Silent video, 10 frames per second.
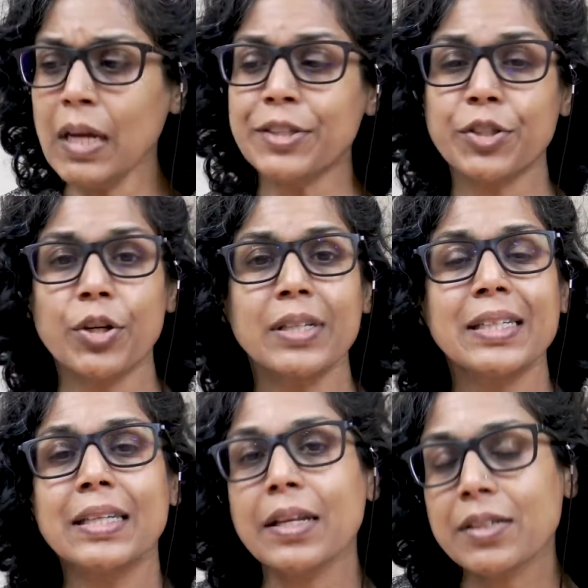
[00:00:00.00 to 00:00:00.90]
I started to
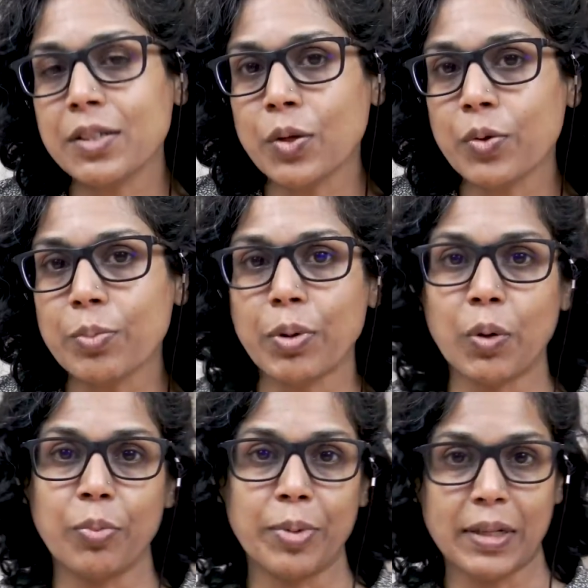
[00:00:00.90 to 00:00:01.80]
get to know the
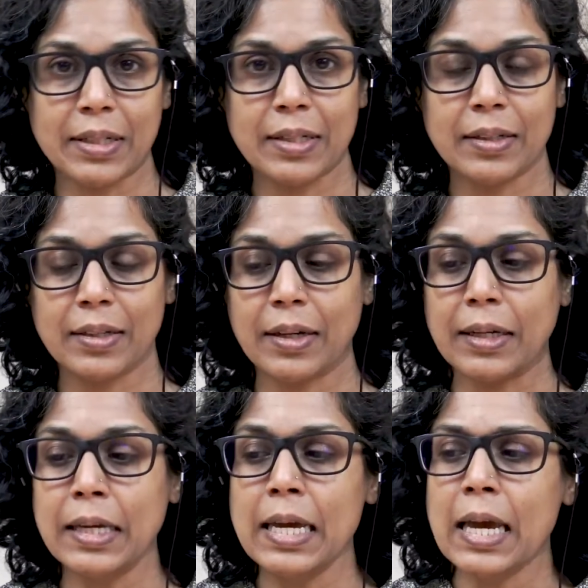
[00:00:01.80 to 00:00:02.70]
bow a bit.
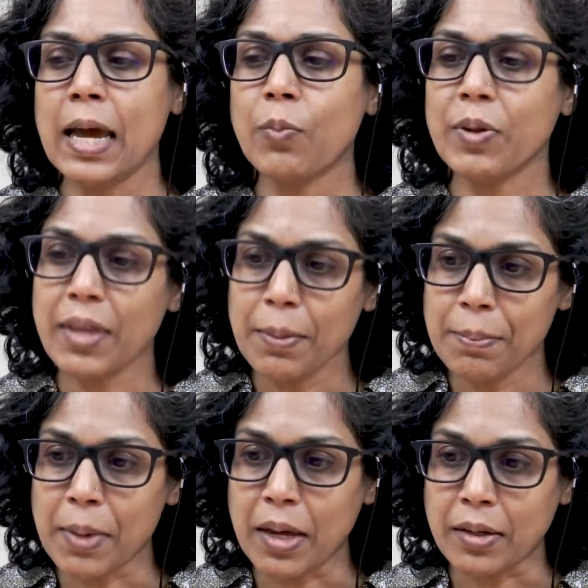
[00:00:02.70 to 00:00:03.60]
Okay. And what that
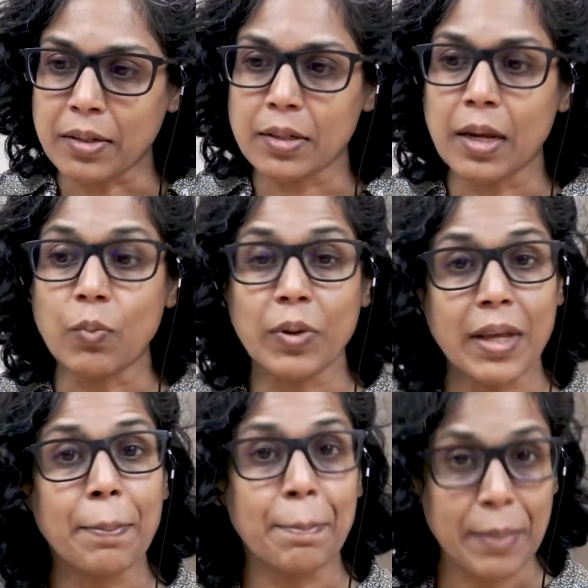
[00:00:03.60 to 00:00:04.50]
meant and what
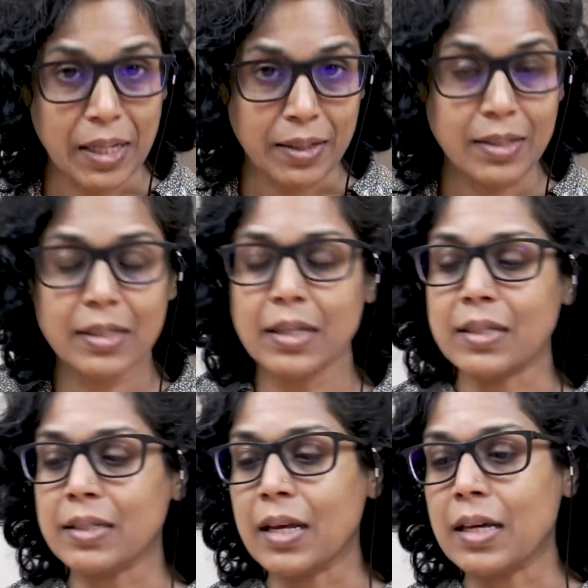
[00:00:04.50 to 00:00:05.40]
that means
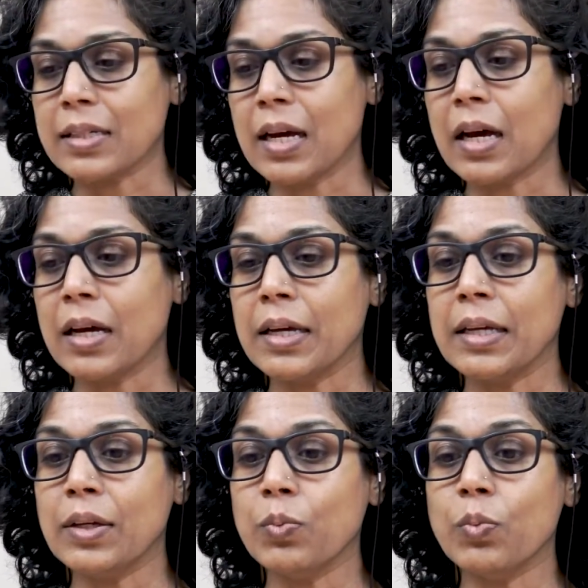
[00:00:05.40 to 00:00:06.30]
is that
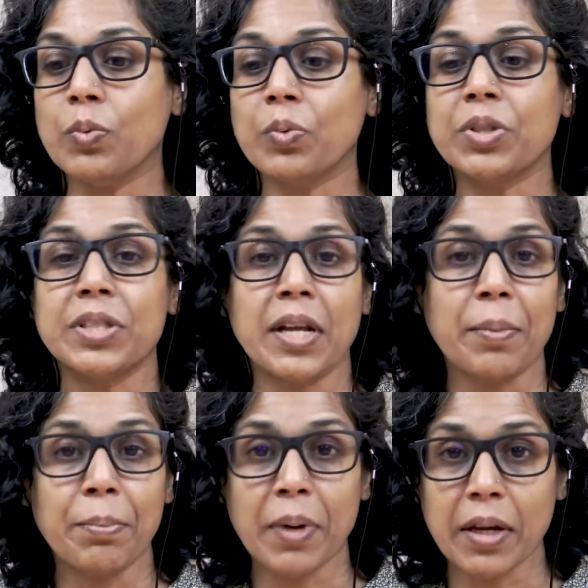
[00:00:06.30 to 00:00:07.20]
I set
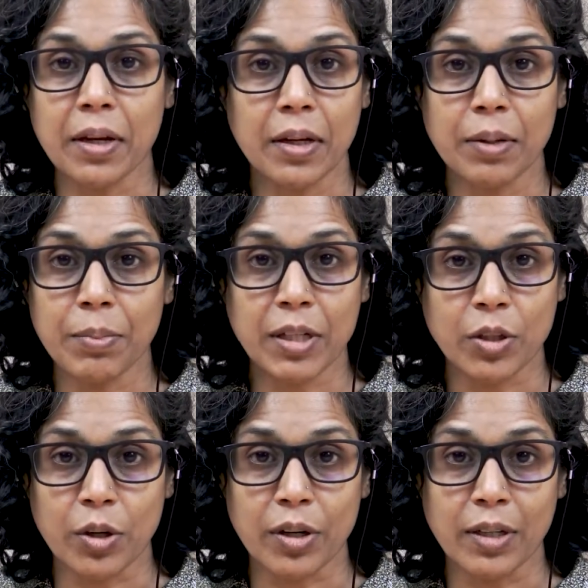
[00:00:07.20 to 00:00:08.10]
up my
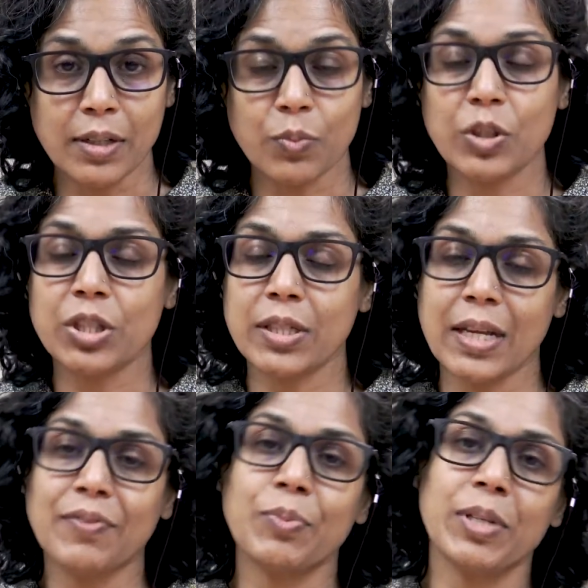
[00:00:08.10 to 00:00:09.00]
target, which does
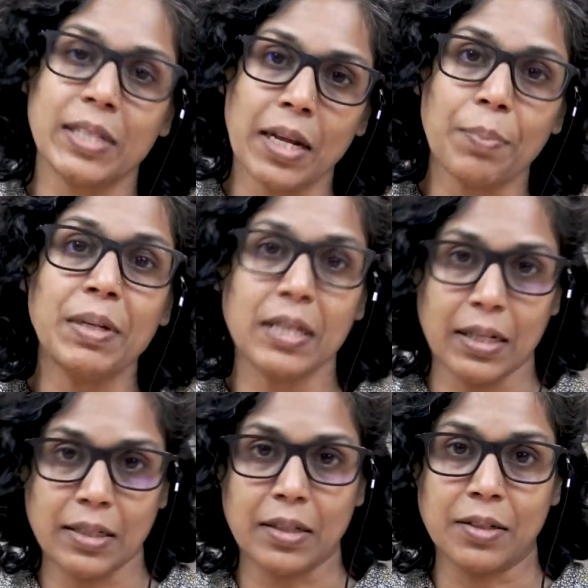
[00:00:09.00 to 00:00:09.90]
have to be set up and
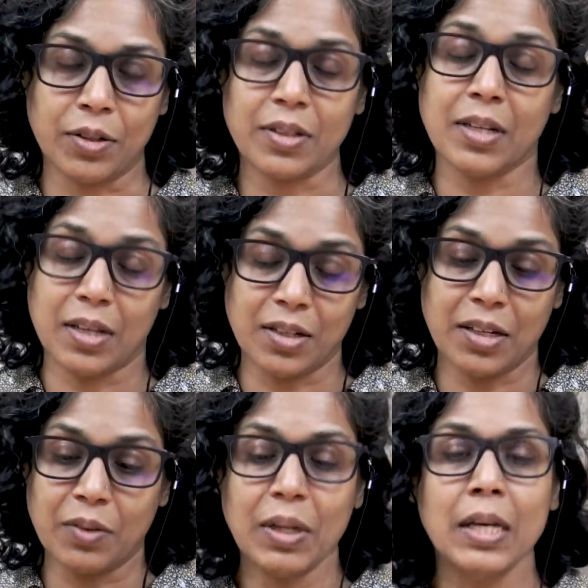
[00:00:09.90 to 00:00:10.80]
taken
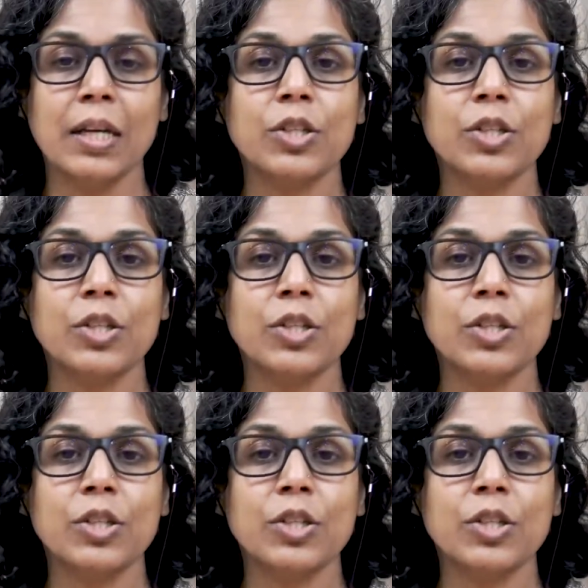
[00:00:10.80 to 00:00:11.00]
down.